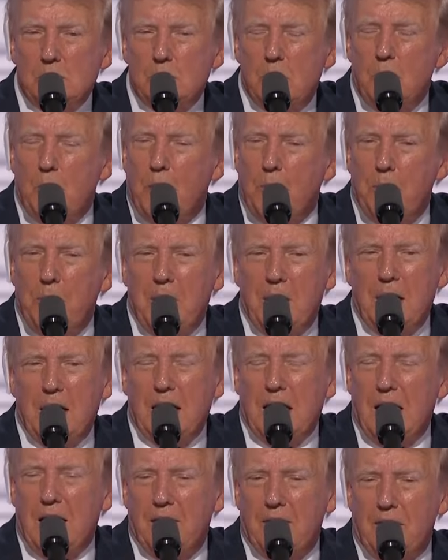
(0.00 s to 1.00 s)
We were
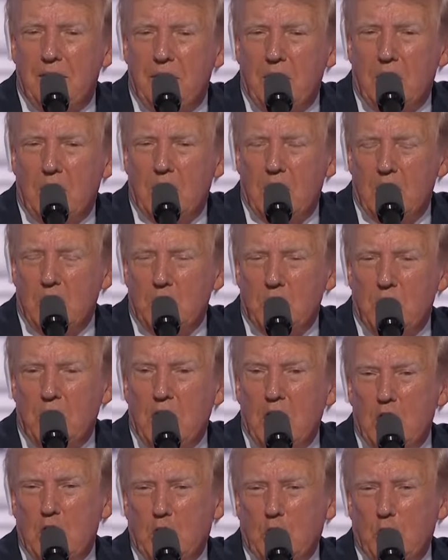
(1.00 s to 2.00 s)
beating every
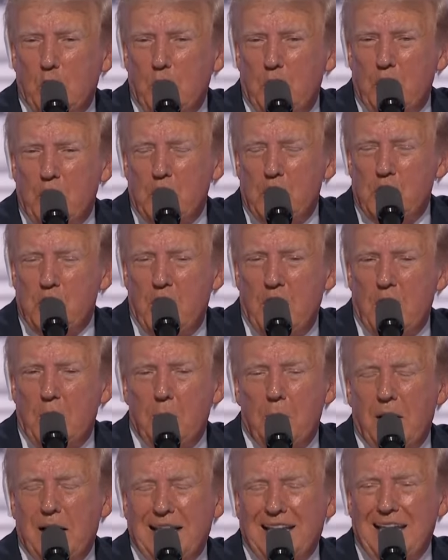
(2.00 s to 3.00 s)
country, including China,
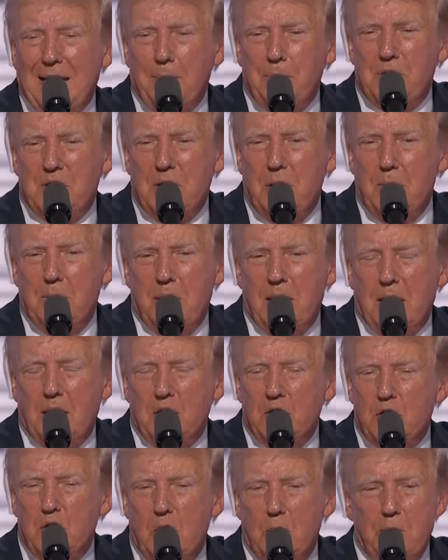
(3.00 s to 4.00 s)
by leaps and
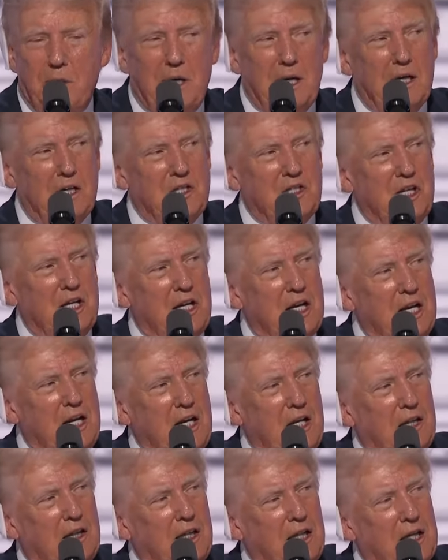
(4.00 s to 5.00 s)
bounds. Nobody had seen
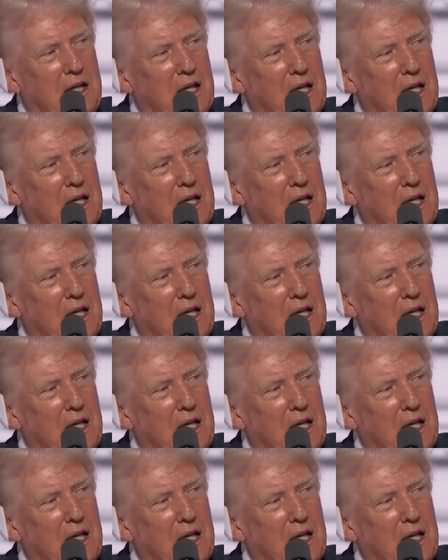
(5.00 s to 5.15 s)
anything